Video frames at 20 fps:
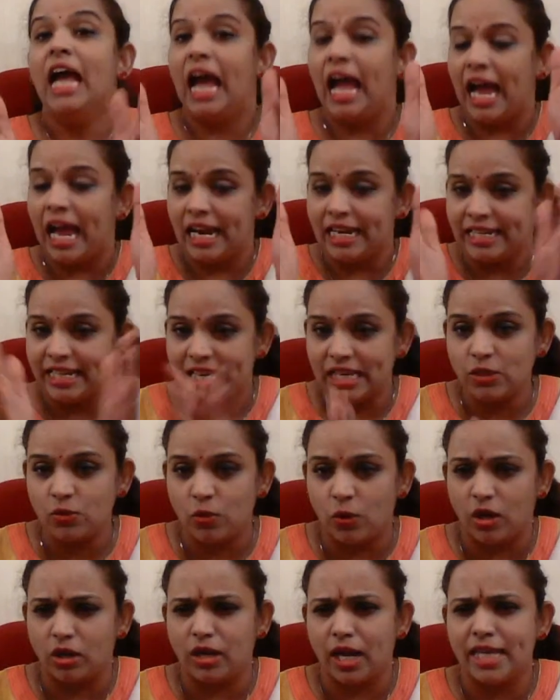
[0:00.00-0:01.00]
And guess
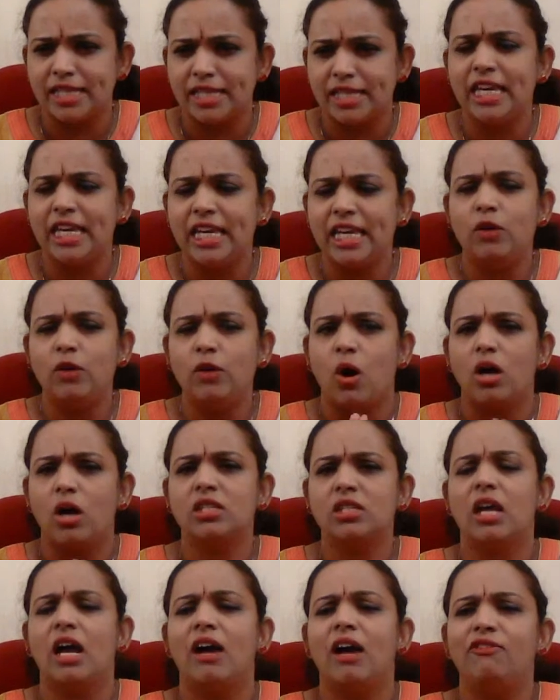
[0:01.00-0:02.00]
what, guys? He was
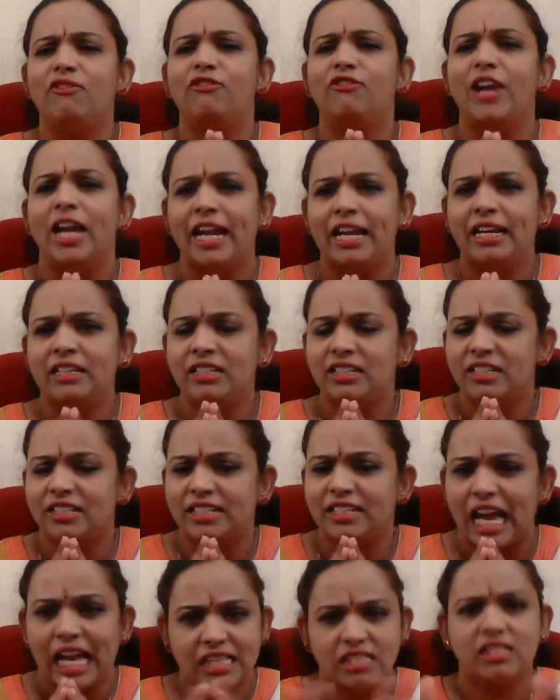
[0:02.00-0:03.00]
a
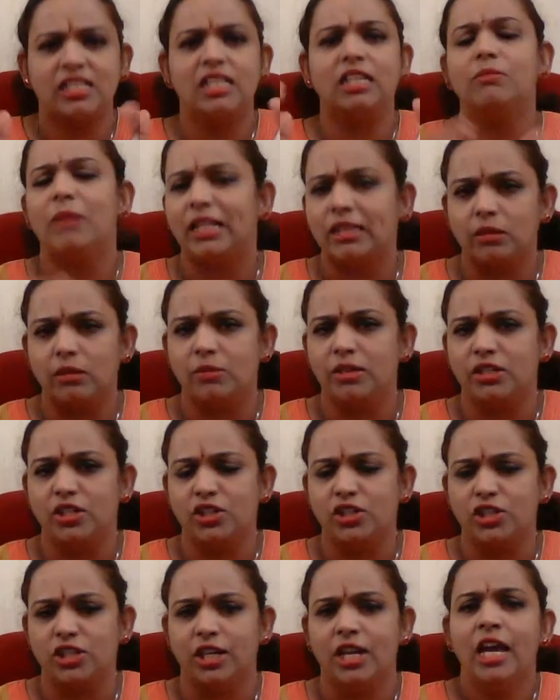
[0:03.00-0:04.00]
fantastic
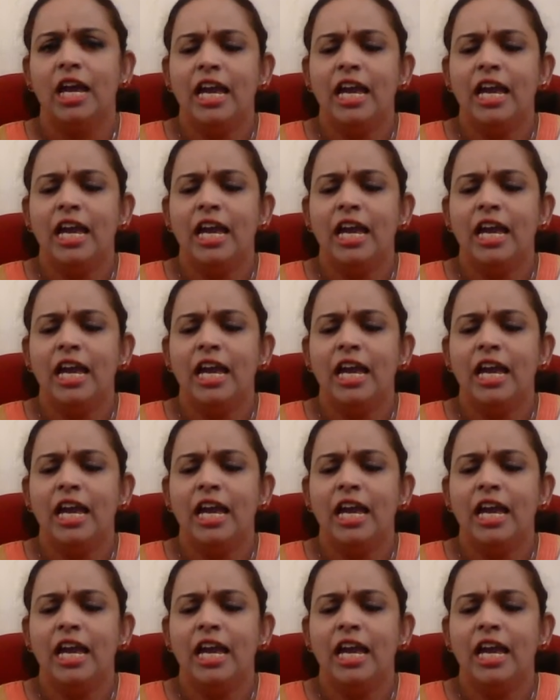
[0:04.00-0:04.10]
mathematician.